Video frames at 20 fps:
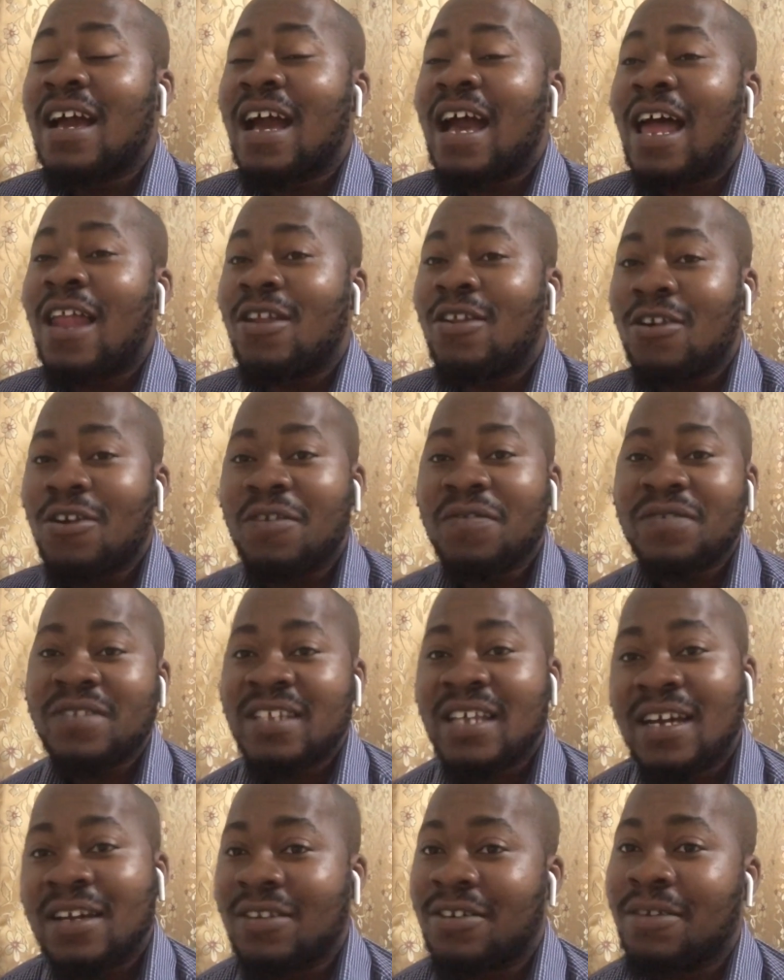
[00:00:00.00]
I
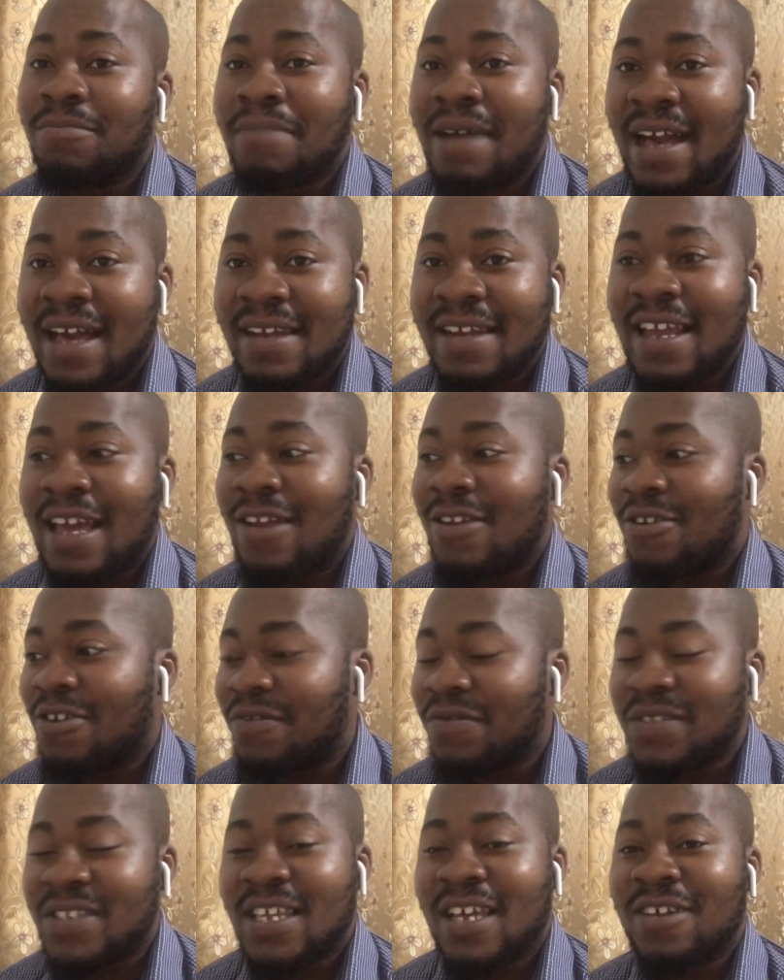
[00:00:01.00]
love their band, I
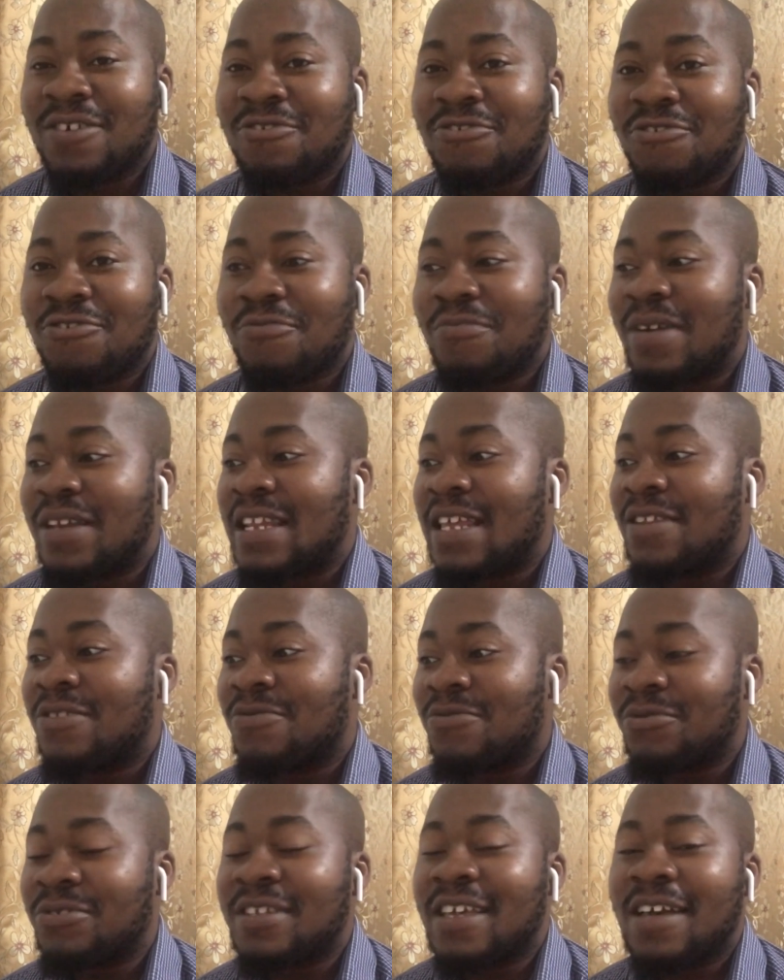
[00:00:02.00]
love their group, and I
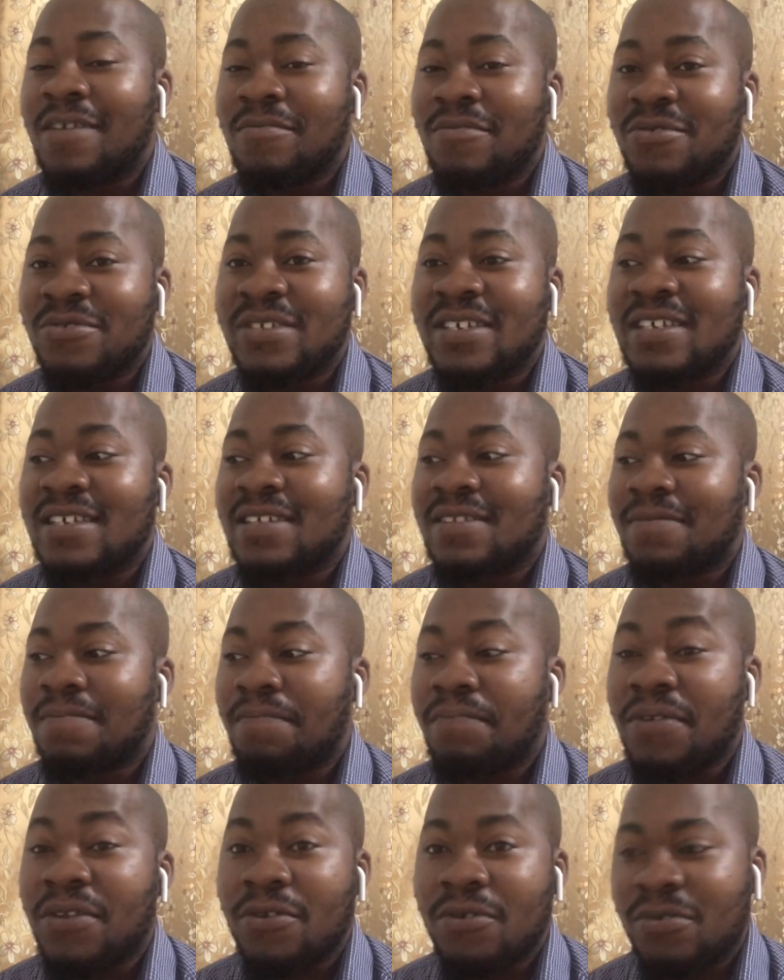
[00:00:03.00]
know their music is
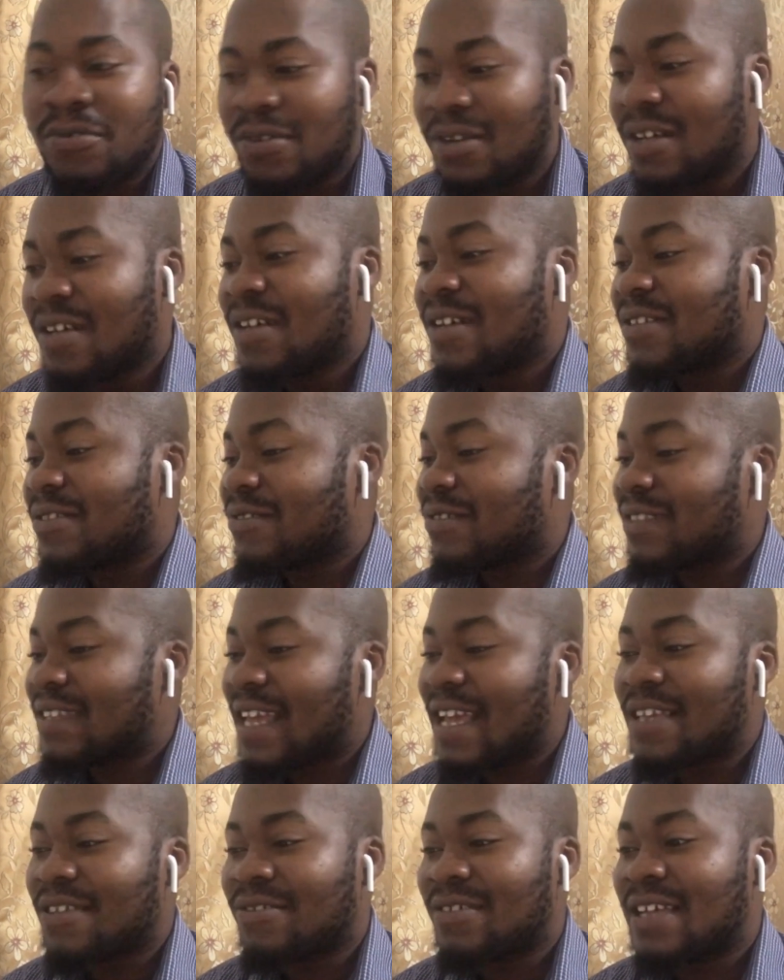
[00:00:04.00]
pure. So
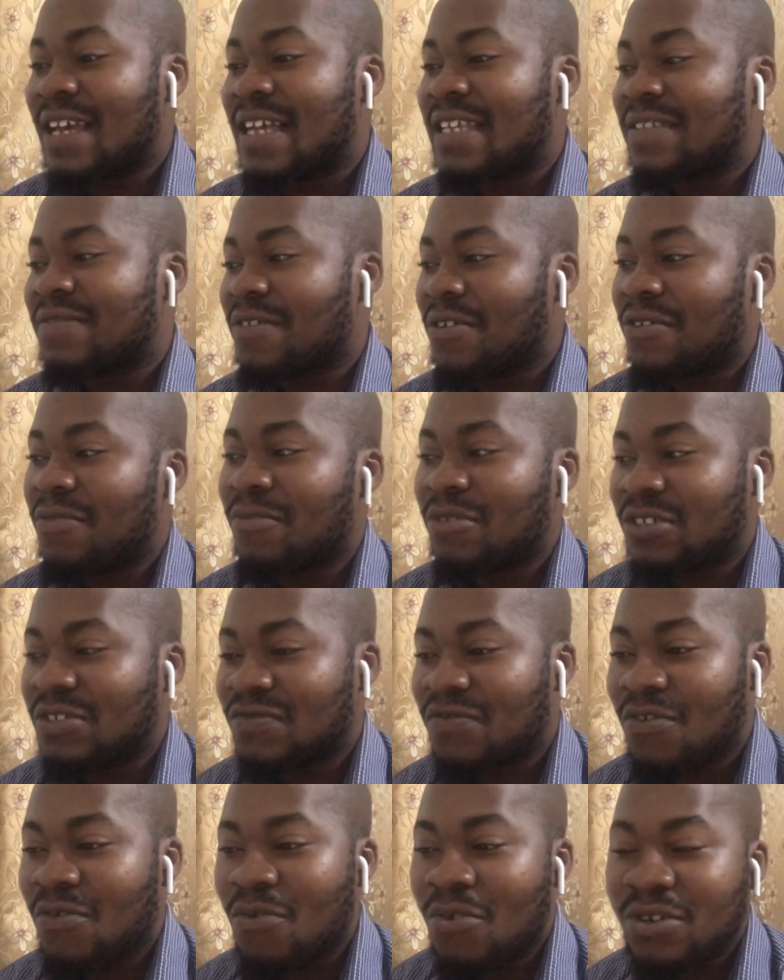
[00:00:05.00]
thank you guys very
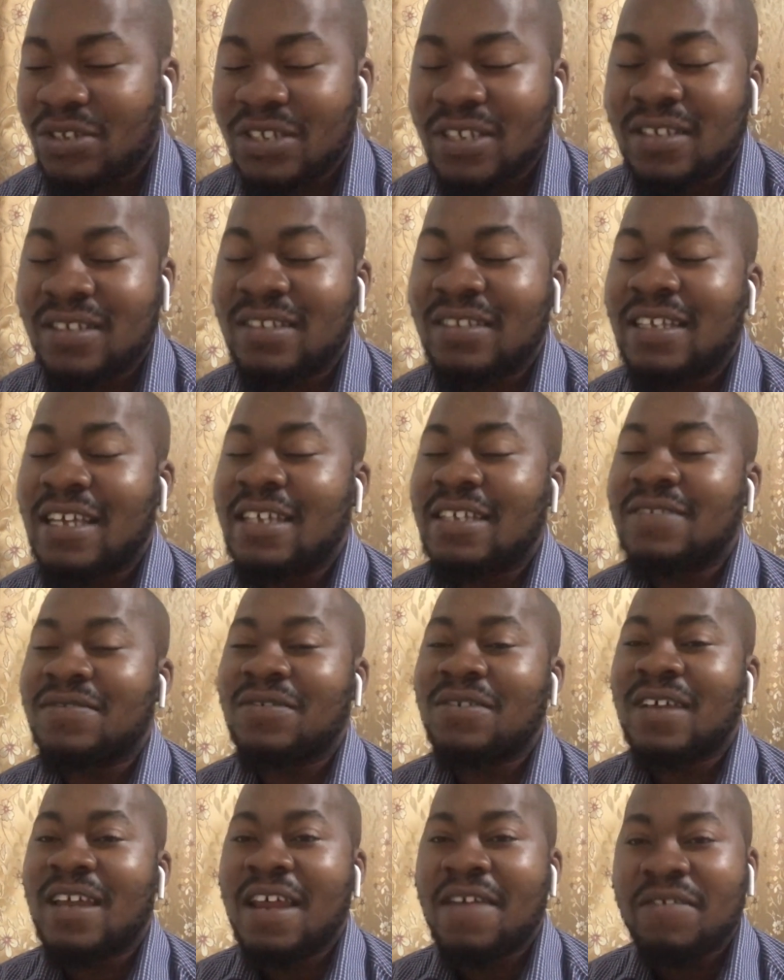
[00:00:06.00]
much for watching. Thanks
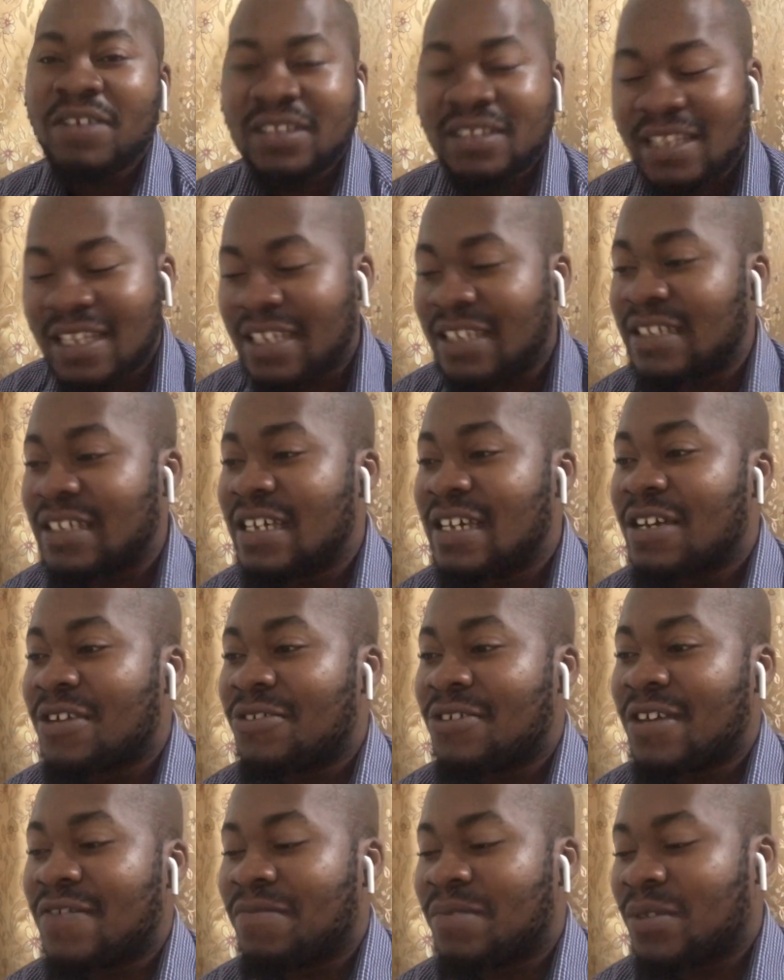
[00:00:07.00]
for everything
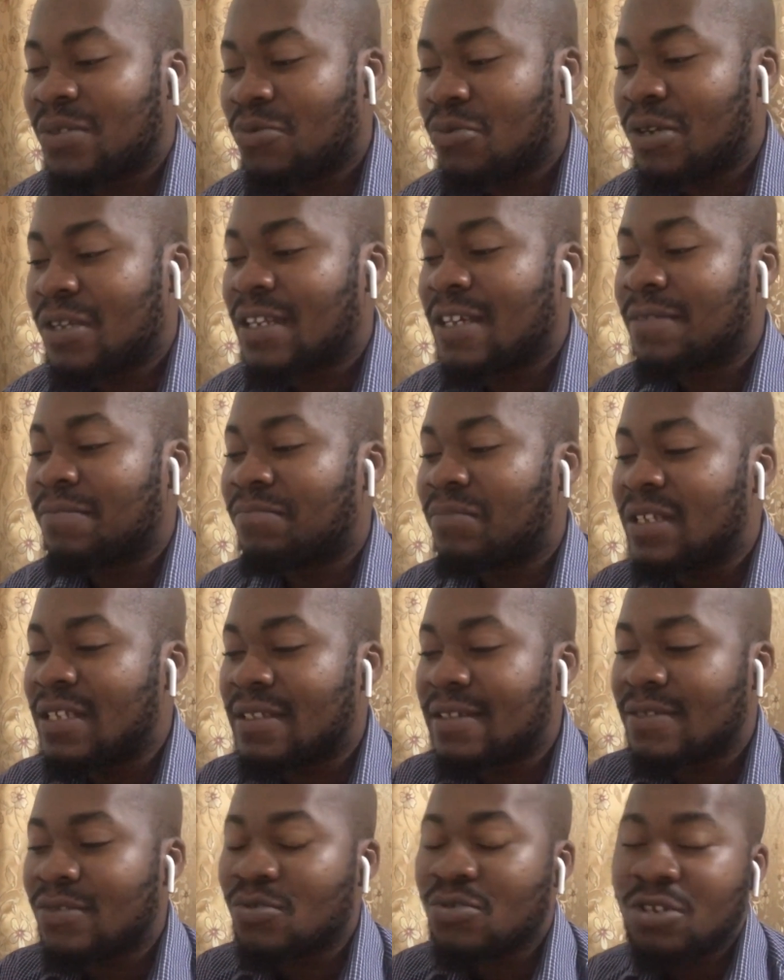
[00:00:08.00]
you have been doing, and
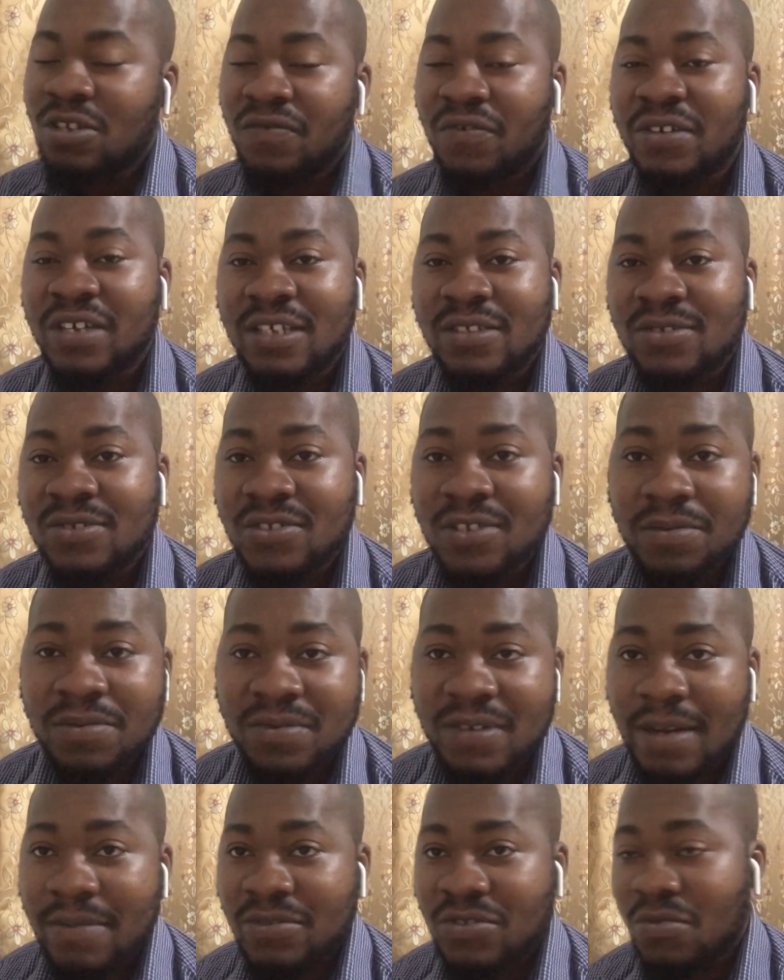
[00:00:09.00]
please do not forget to
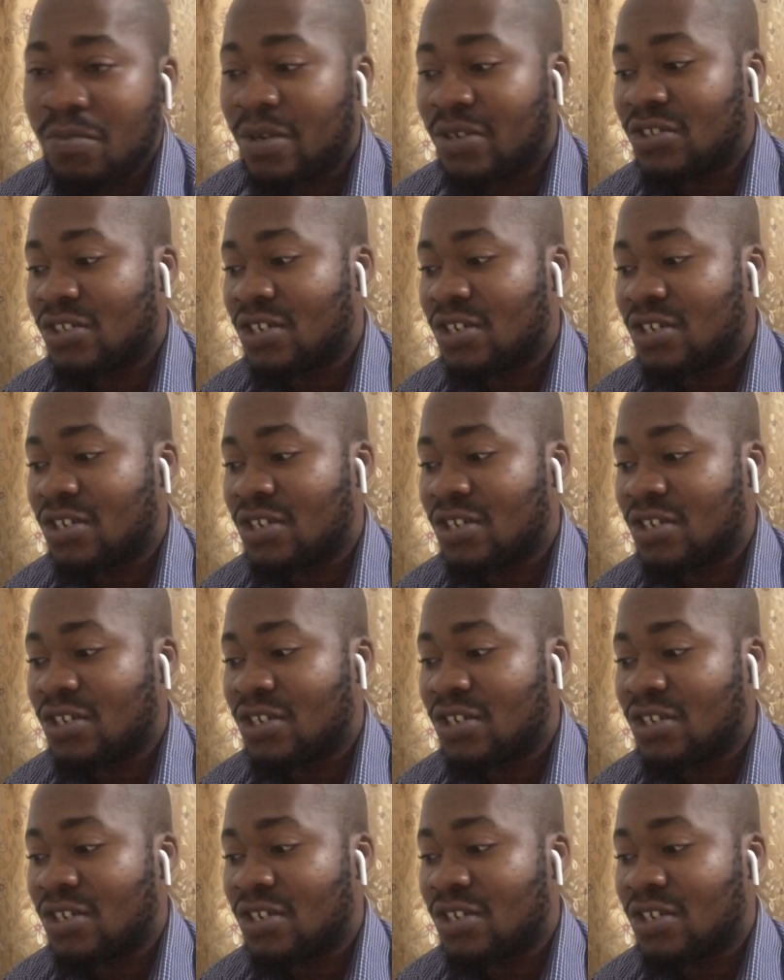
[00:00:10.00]
subscribe to my